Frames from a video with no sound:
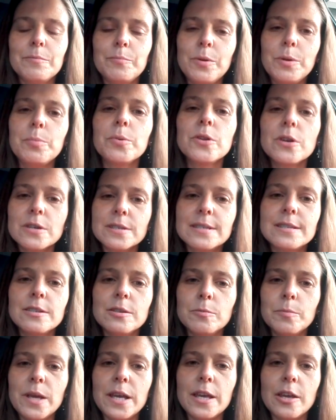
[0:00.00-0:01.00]
people are
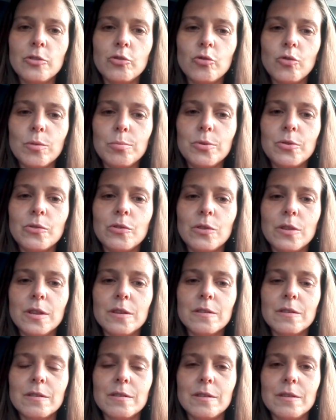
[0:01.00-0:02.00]
still making tribute to
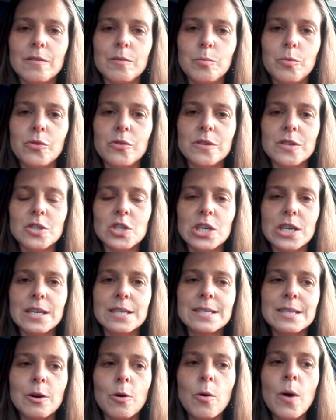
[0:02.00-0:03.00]
this this musician
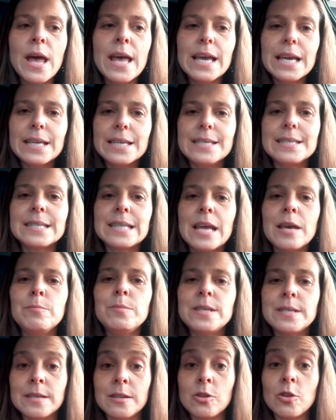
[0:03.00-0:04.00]
so his name
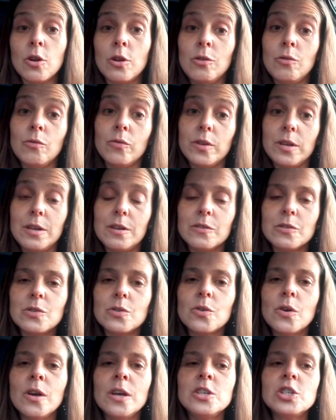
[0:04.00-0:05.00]
is antonio
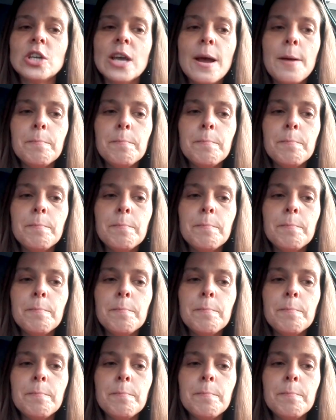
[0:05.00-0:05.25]
variações